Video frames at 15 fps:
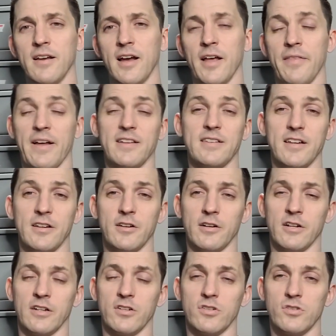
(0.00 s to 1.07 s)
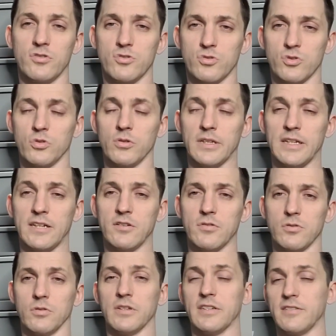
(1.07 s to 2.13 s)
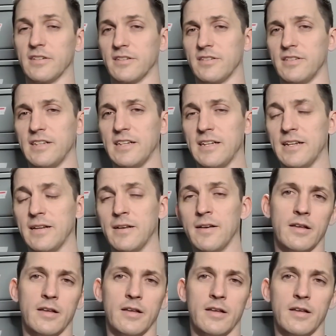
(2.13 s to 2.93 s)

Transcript: And that's how you're going to truly, truly succeed.